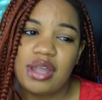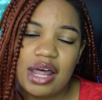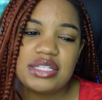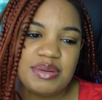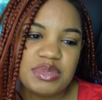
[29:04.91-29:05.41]
and
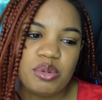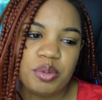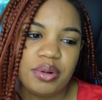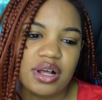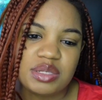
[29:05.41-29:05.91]
that seems more
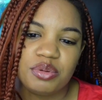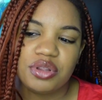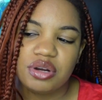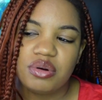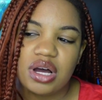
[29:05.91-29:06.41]
plausible
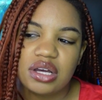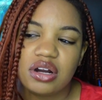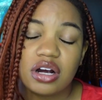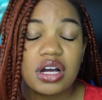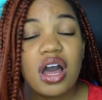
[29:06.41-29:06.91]
than a Rocket
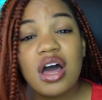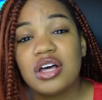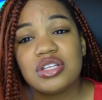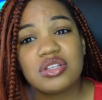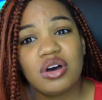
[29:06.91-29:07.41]
arc.
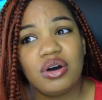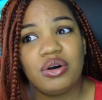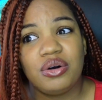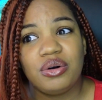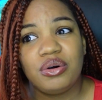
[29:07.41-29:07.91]

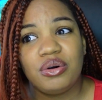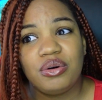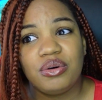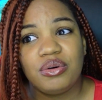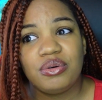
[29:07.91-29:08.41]

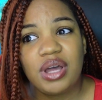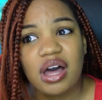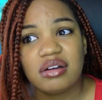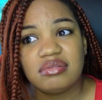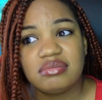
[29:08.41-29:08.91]
So,
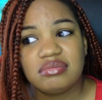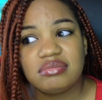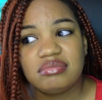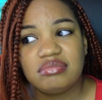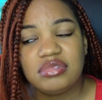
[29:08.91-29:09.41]
yeah,
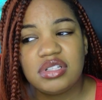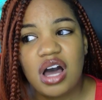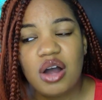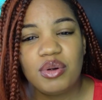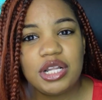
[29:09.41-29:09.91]

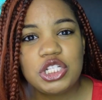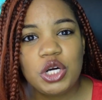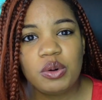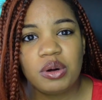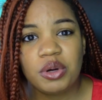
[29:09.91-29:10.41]
not really
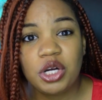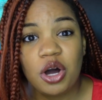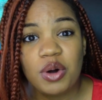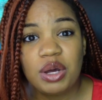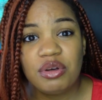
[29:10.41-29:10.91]
sure where we're
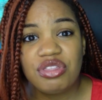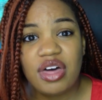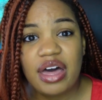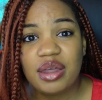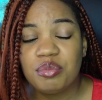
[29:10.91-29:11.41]
going with
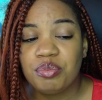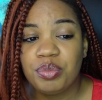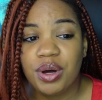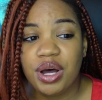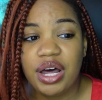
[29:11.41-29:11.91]
that,
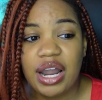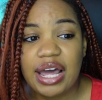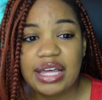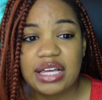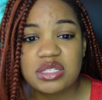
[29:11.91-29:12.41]
but
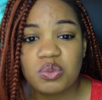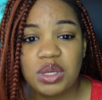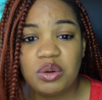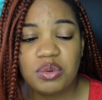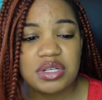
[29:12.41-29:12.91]
I guess
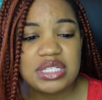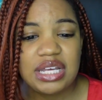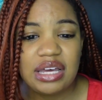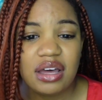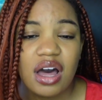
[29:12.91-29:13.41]
we will
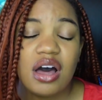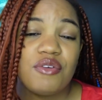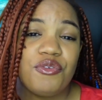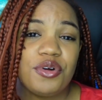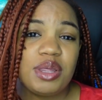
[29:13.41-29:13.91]
see.
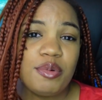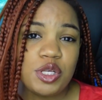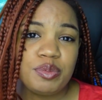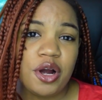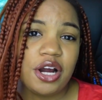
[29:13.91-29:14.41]
For the
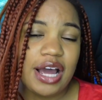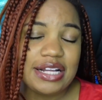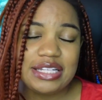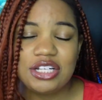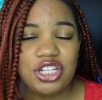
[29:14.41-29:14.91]
most part, I
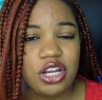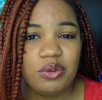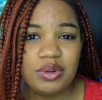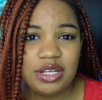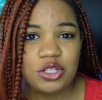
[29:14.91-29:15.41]
did
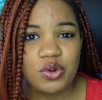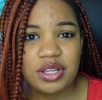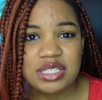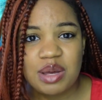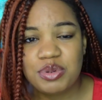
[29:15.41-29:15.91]
genuinely enjoy
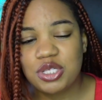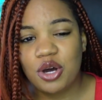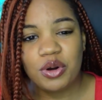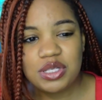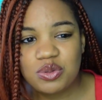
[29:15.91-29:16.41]
this
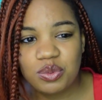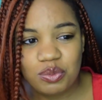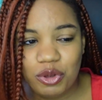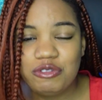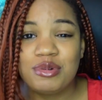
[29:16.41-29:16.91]
episode. It's
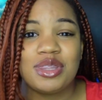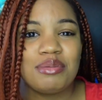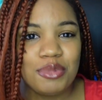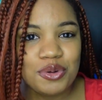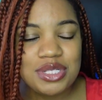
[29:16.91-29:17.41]
we spent the
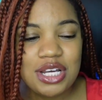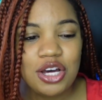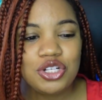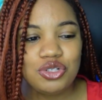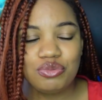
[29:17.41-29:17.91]
most
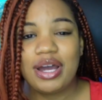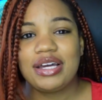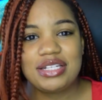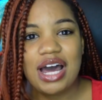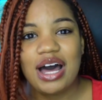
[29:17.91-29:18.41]

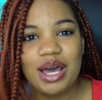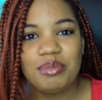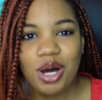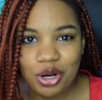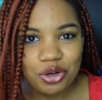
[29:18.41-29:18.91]
direct
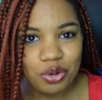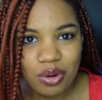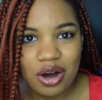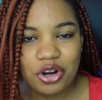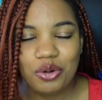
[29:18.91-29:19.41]
time
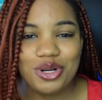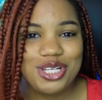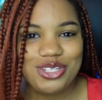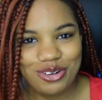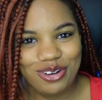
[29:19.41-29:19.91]
underwater, which
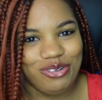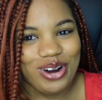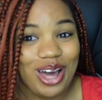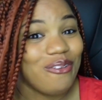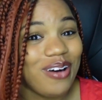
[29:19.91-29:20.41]
is
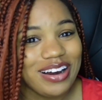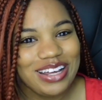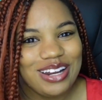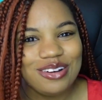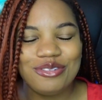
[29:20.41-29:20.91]
what I
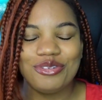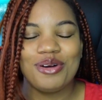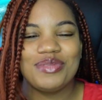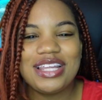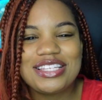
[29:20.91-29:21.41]
wanted
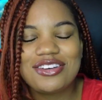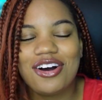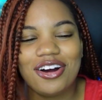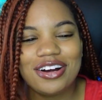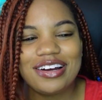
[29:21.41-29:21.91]
from this
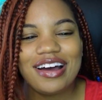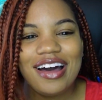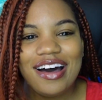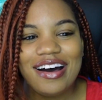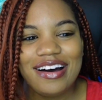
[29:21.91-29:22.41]
arc.
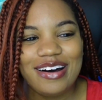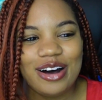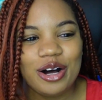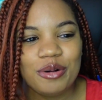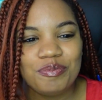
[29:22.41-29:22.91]

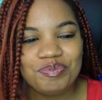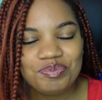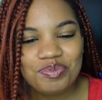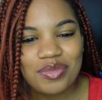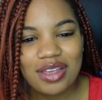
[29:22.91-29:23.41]
Um,
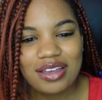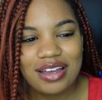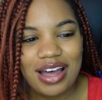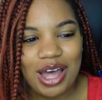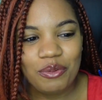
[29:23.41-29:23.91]

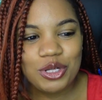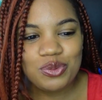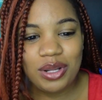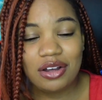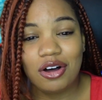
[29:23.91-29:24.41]
I
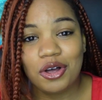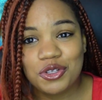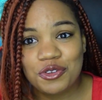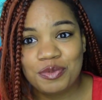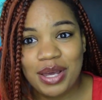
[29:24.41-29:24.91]
wish we'd
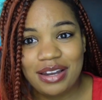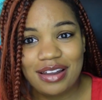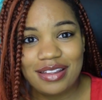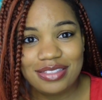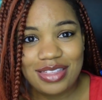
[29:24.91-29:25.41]
also spent
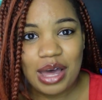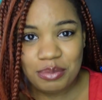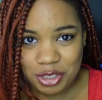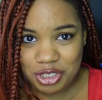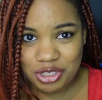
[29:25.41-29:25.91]
that
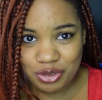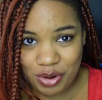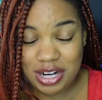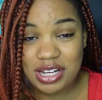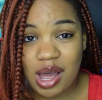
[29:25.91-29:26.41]
much
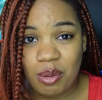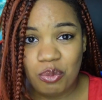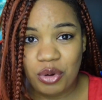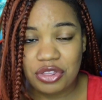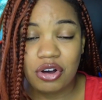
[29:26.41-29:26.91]
direct time
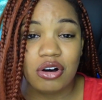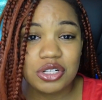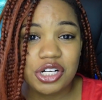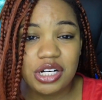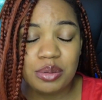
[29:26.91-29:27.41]
with
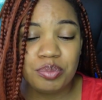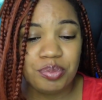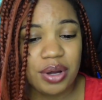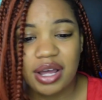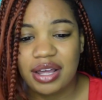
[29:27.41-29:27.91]
Kaldur,
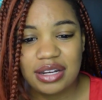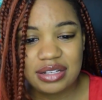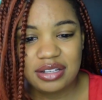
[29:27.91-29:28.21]
but